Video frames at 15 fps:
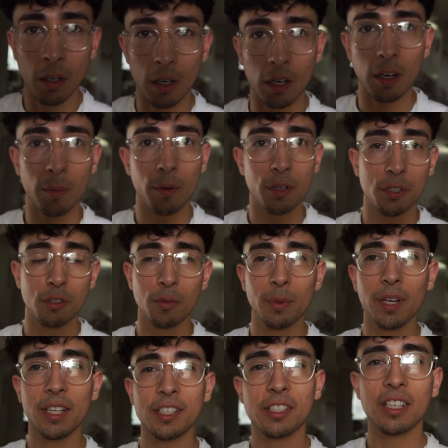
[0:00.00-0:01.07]
All right, boys, so we're
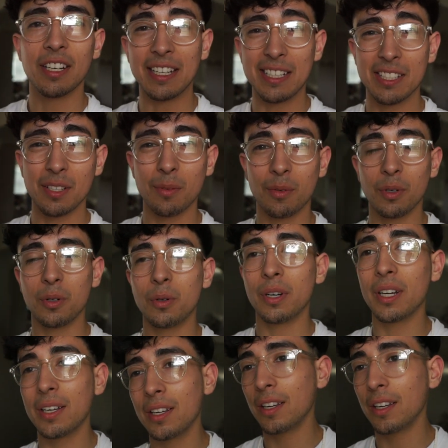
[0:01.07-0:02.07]
probably just gonna eat some real quick.